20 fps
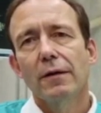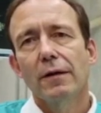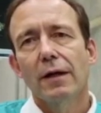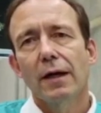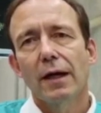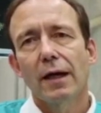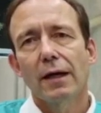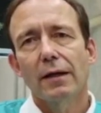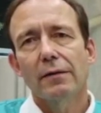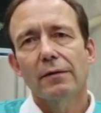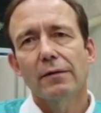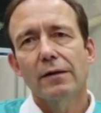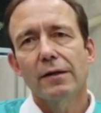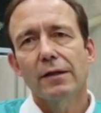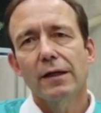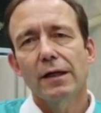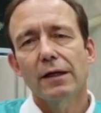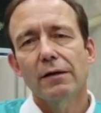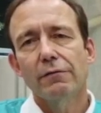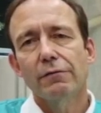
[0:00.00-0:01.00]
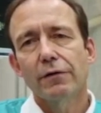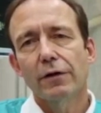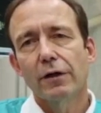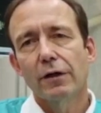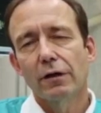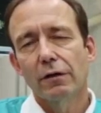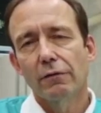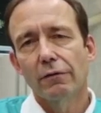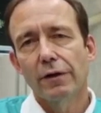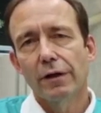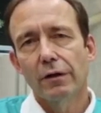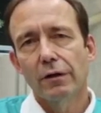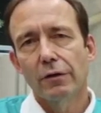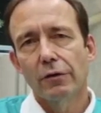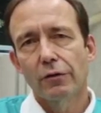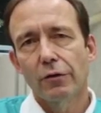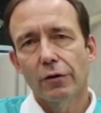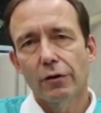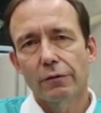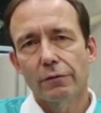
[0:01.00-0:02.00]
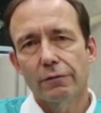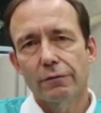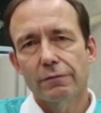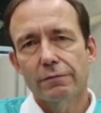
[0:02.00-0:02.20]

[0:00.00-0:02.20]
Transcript: and the infraalveolar nerve.